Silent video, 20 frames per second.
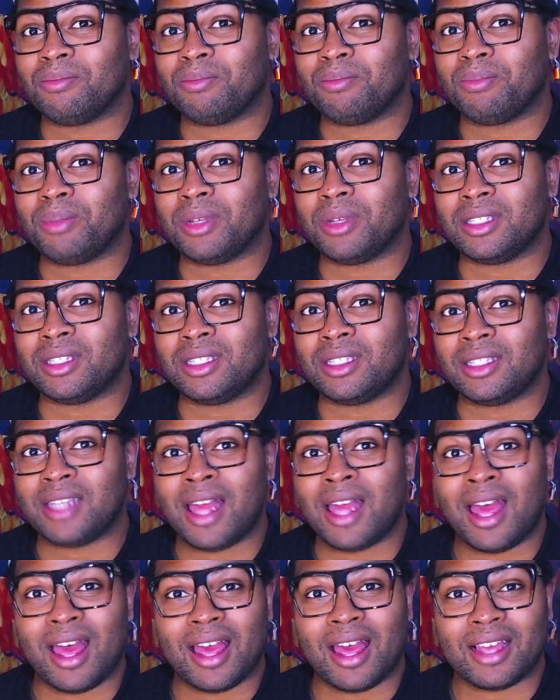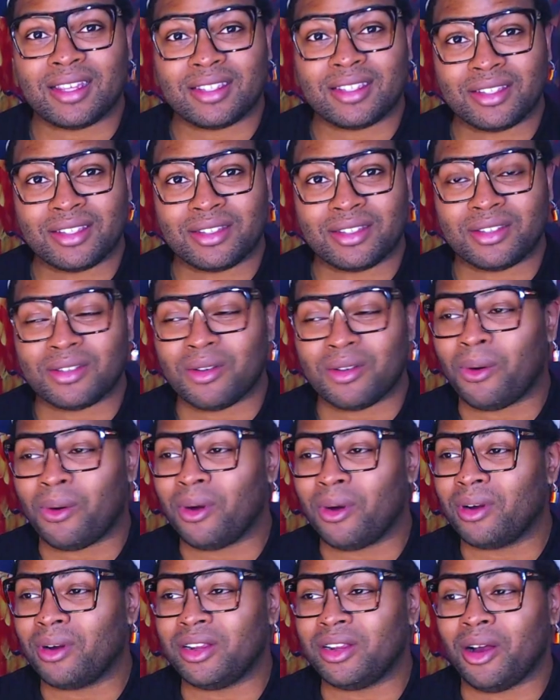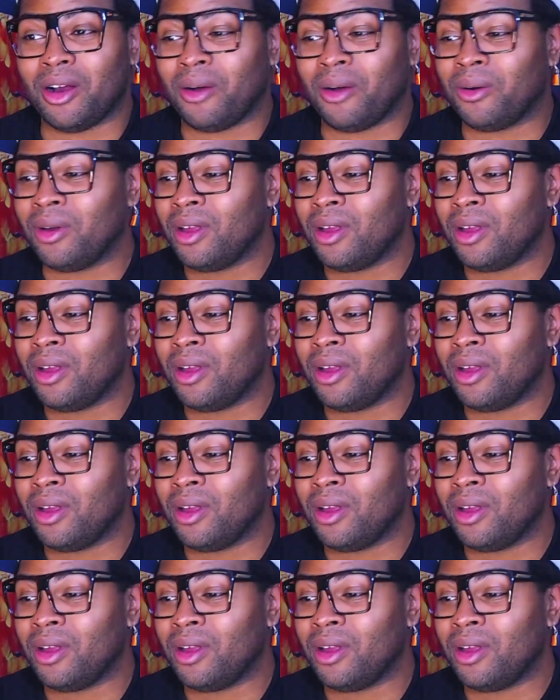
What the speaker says: possessed, or, you know,